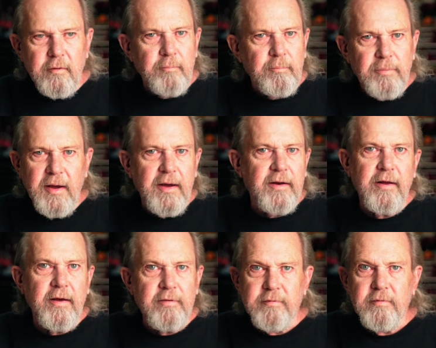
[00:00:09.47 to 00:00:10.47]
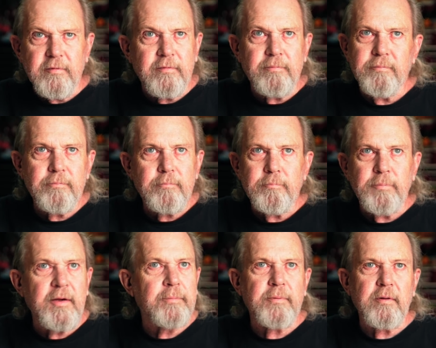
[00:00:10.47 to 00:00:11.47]
the badasses
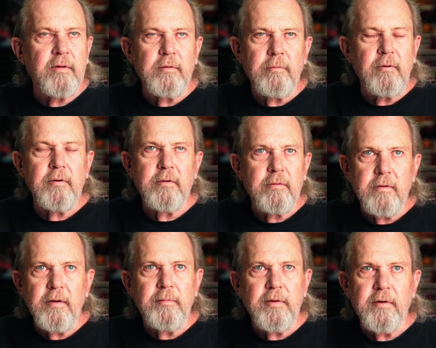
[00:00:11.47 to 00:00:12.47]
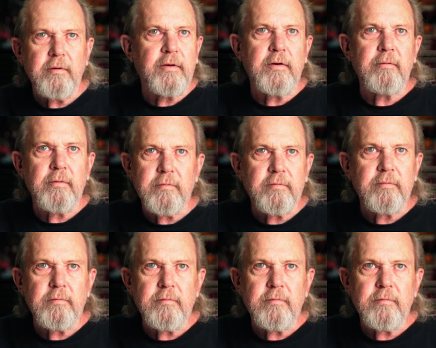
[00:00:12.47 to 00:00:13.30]
people in the world. I mean, they're heroes.